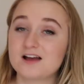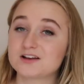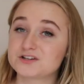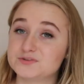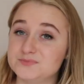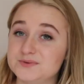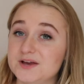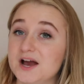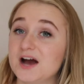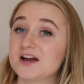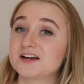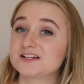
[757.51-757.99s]

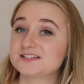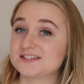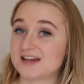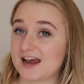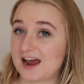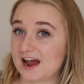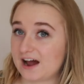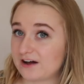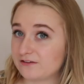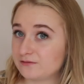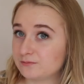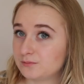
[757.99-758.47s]
To be honest, I
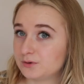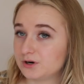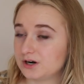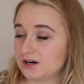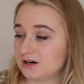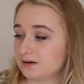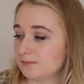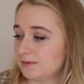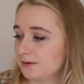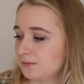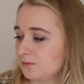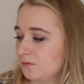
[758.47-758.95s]
have put
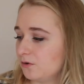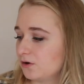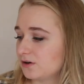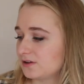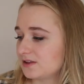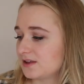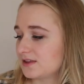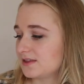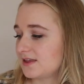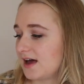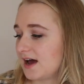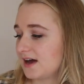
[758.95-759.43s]
in a bit more
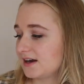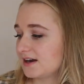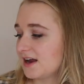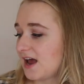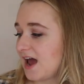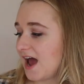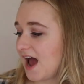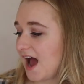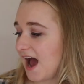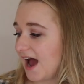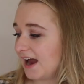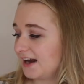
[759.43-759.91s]
than that
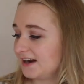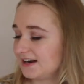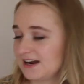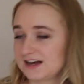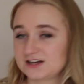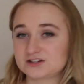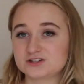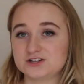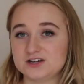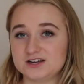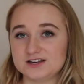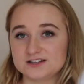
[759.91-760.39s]
and it
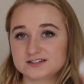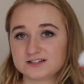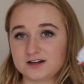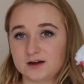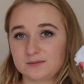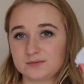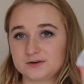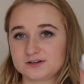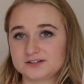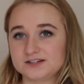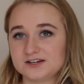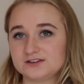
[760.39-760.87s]
actually, it's
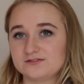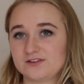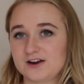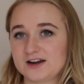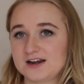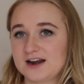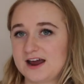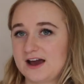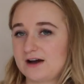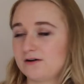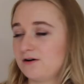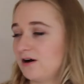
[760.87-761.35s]
not plugged in
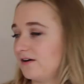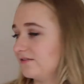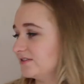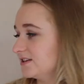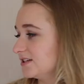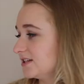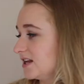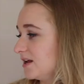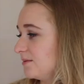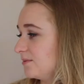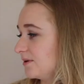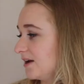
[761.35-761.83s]
right now
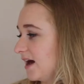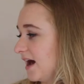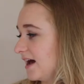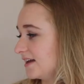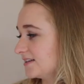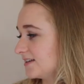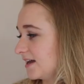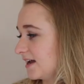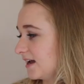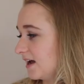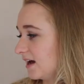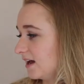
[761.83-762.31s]
obviously, but it
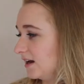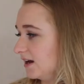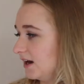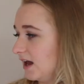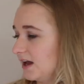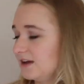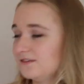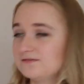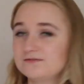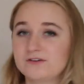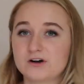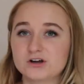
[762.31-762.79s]
has like a
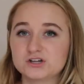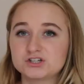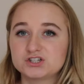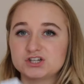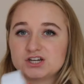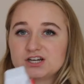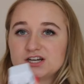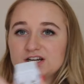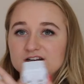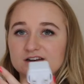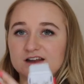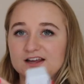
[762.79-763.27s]
light
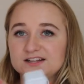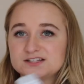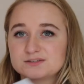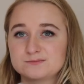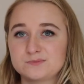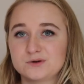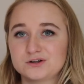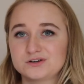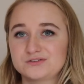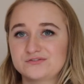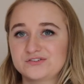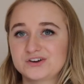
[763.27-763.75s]
function. It lights
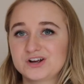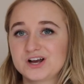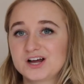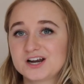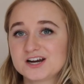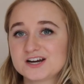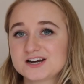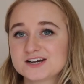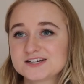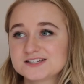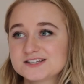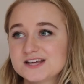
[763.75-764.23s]
up all different
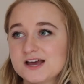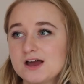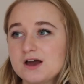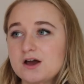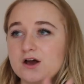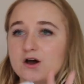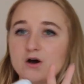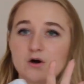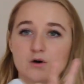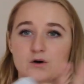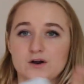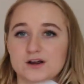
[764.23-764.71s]
colors
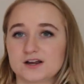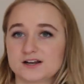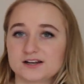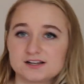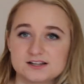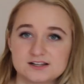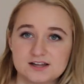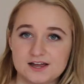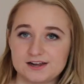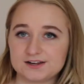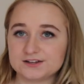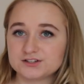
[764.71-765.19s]
or it
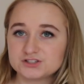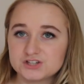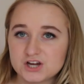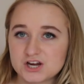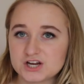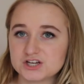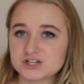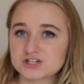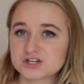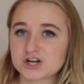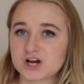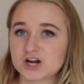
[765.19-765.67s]
like
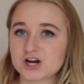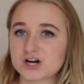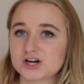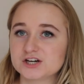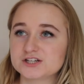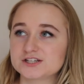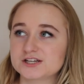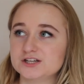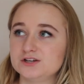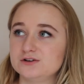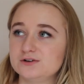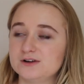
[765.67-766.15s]
change
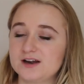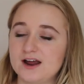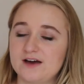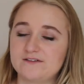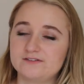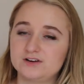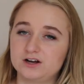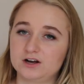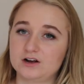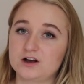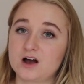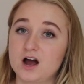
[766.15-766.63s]
colors and you can
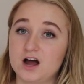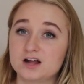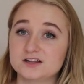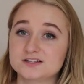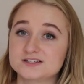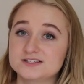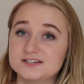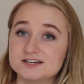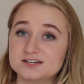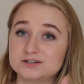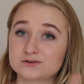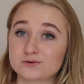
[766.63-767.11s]
have it on
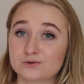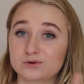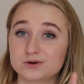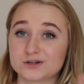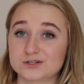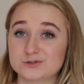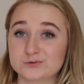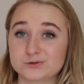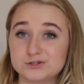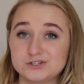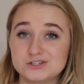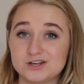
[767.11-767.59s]
constant or
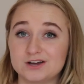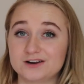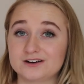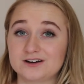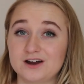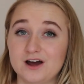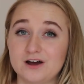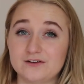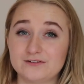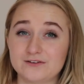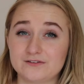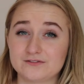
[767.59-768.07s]
it switches on
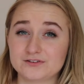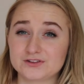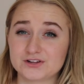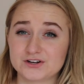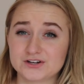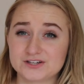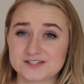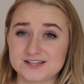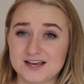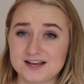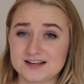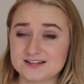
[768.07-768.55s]
and off every
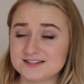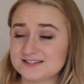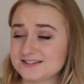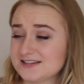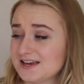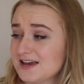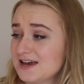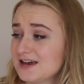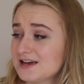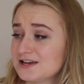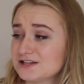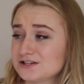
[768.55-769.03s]
30 seconds.
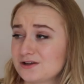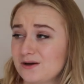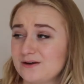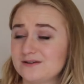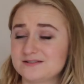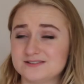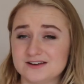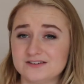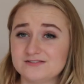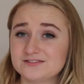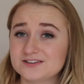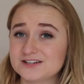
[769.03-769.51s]
So I
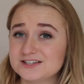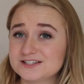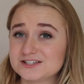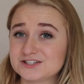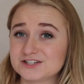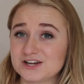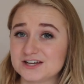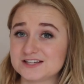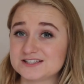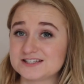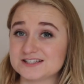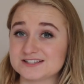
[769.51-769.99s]
would definitely
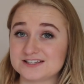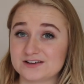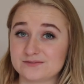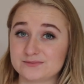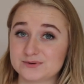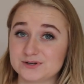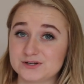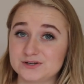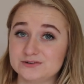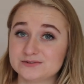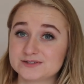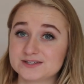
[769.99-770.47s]
suggest this. I've
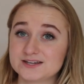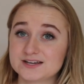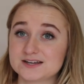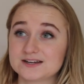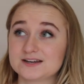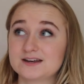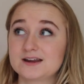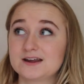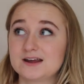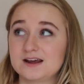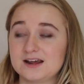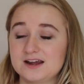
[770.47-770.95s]
been using
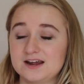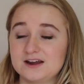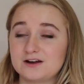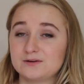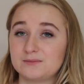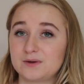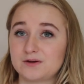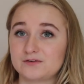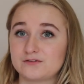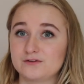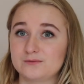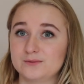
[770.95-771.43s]
it here
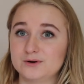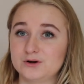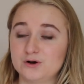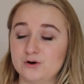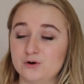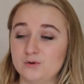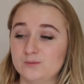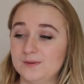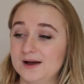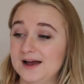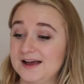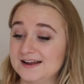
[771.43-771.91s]
in my room at
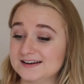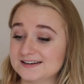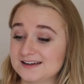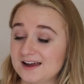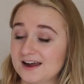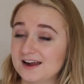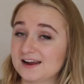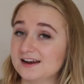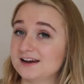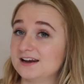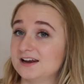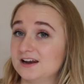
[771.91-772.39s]
home and
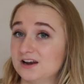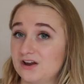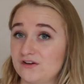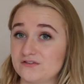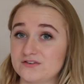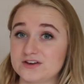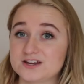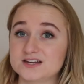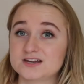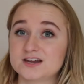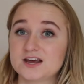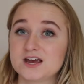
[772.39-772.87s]
I
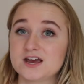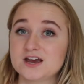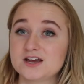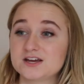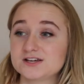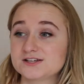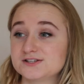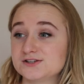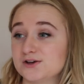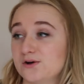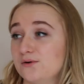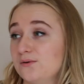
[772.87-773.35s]
love it.
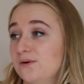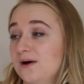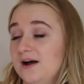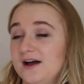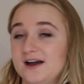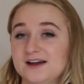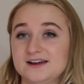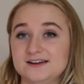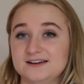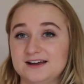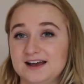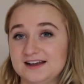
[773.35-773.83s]
So
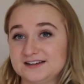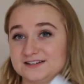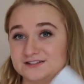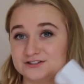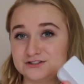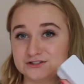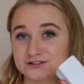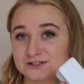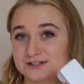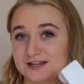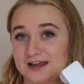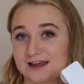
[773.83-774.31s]
I had to
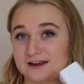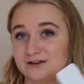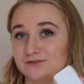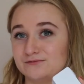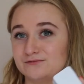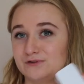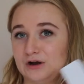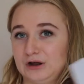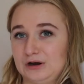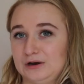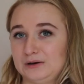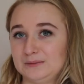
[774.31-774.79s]
just like
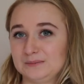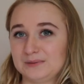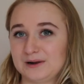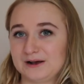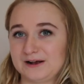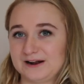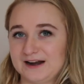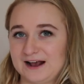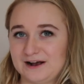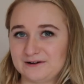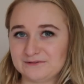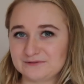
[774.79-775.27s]
run and
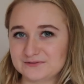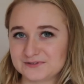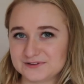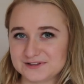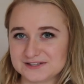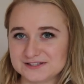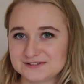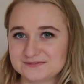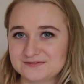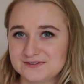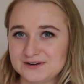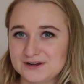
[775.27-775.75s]
plug it out for
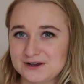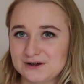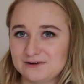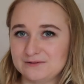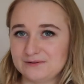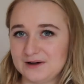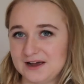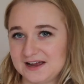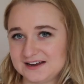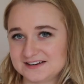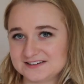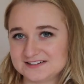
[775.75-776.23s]
this
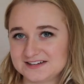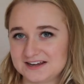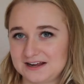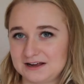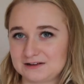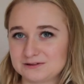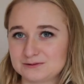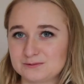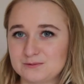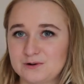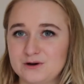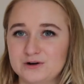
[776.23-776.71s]
video. I had to take
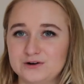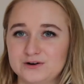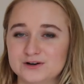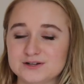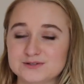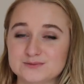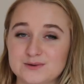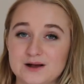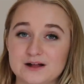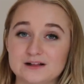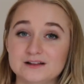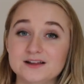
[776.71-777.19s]
out the water
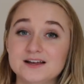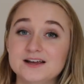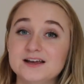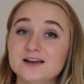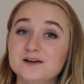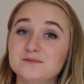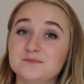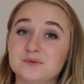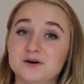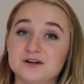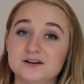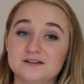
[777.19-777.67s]
as well.
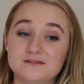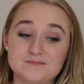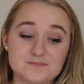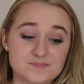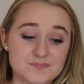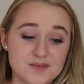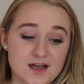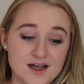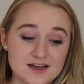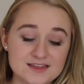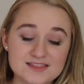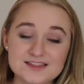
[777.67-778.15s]
But
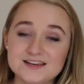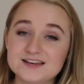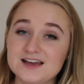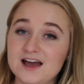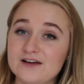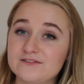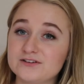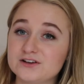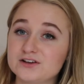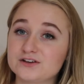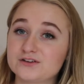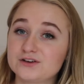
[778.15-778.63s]
I think
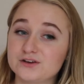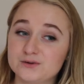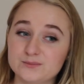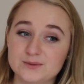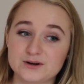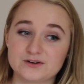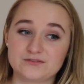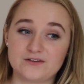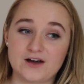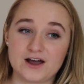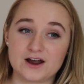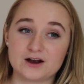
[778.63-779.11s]
having a
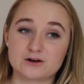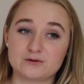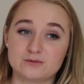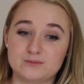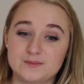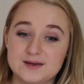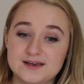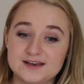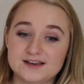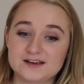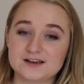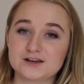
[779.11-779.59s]
humidifier will
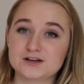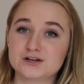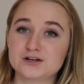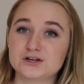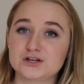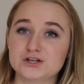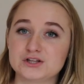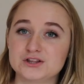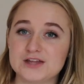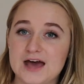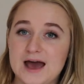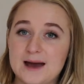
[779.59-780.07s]
make
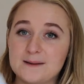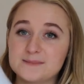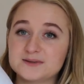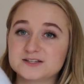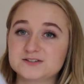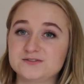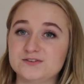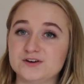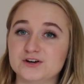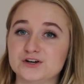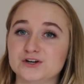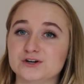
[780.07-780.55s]
the
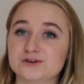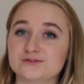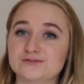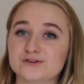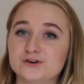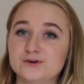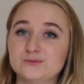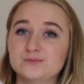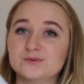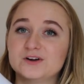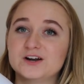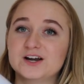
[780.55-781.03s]
atmosphere in your
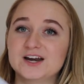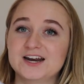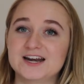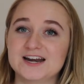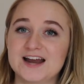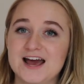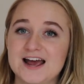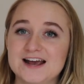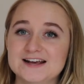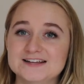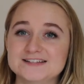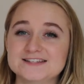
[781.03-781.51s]
room really
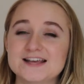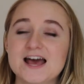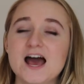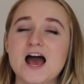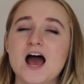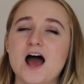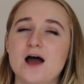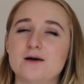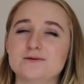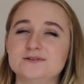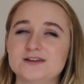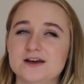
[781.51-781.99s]
nice.
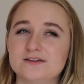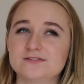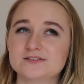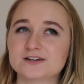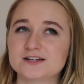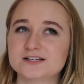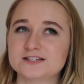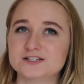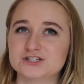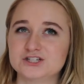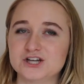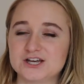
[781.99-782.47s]
I would
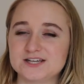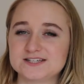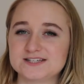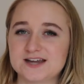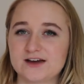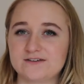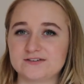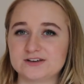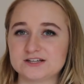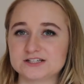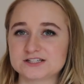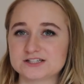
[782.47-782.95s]
definitely suggest
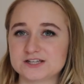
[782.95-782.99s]
having